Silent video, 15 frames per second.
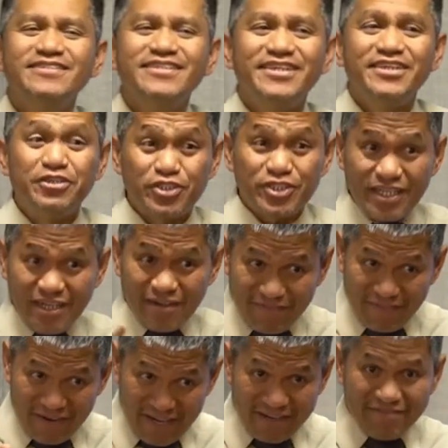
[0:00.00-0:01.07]
You see the
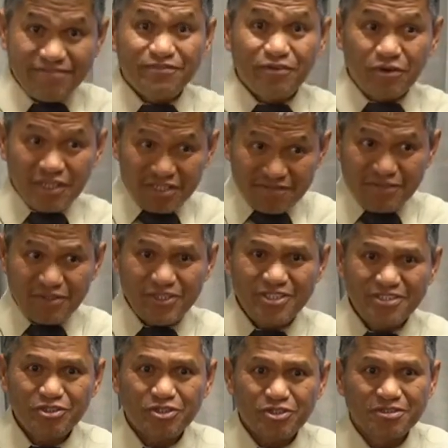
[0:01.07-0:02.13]
5 foolish
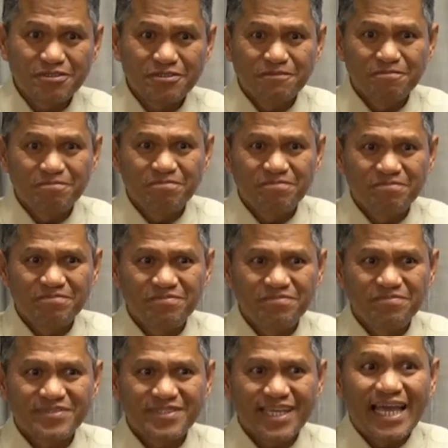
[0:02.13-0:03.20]
virgins
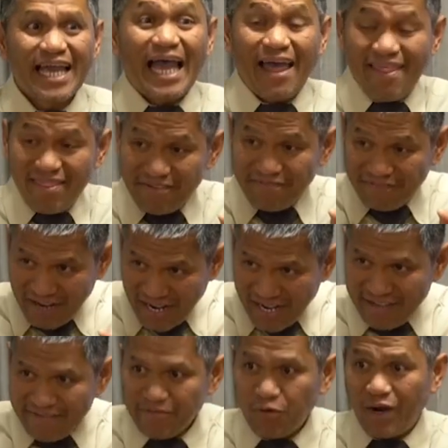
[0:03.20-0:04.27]
and the
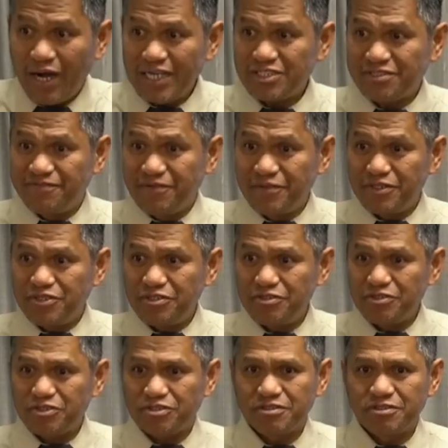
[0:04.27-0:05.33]
5 wise
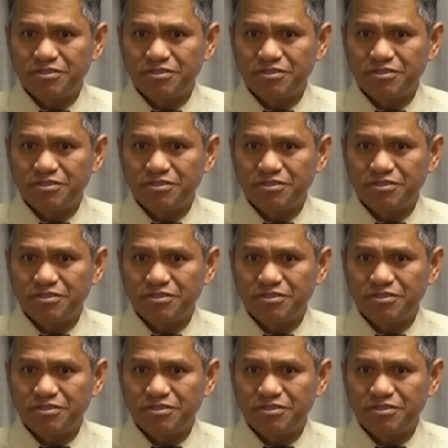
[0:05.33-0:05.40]
virgins.